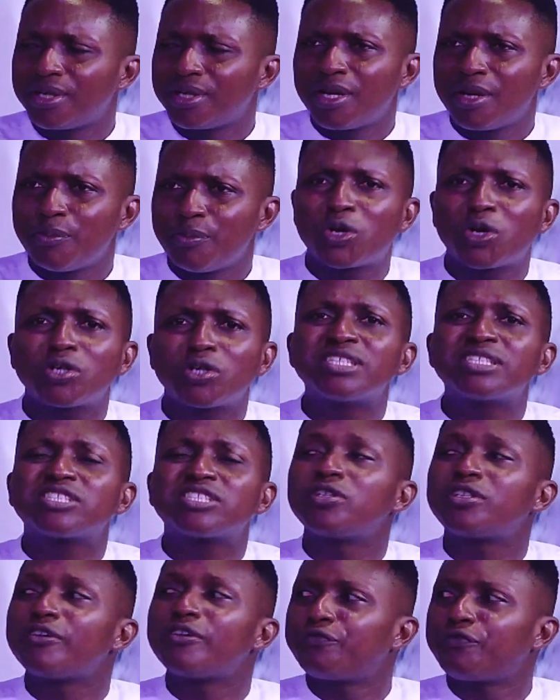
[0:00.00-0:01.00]
Because this is
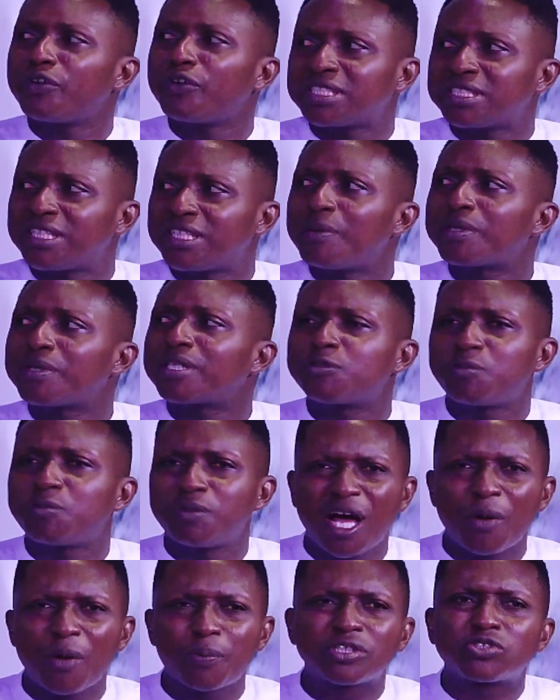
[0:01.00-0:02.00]
not the first time it has been
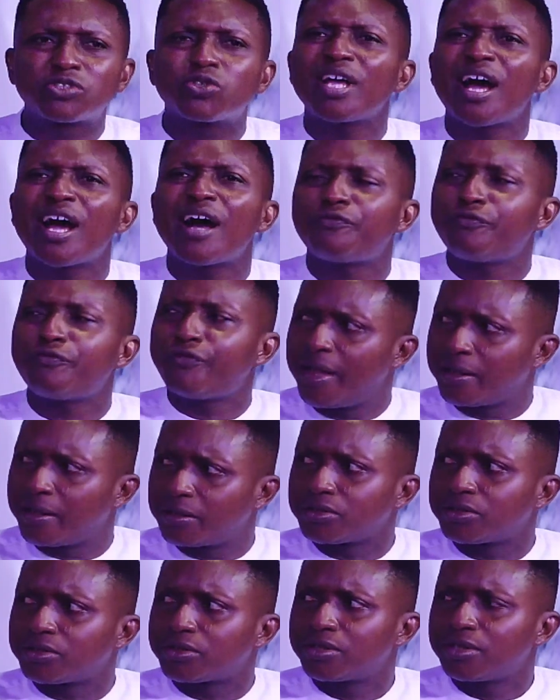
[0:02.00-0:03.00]
happening, so they have
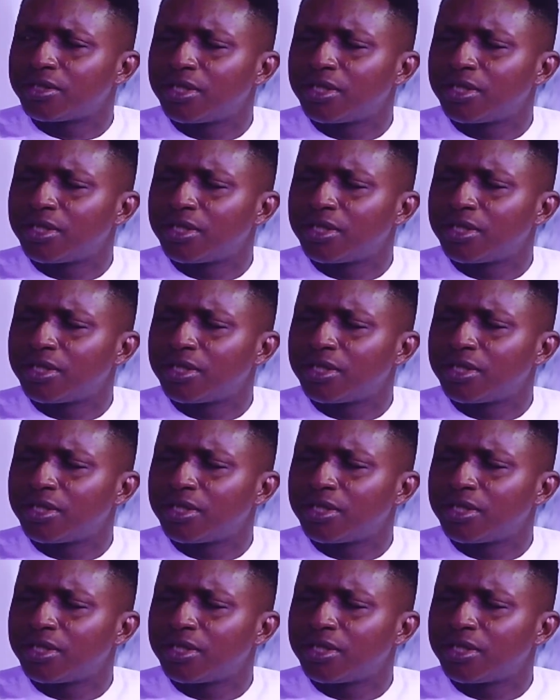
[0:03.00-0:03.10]
failed.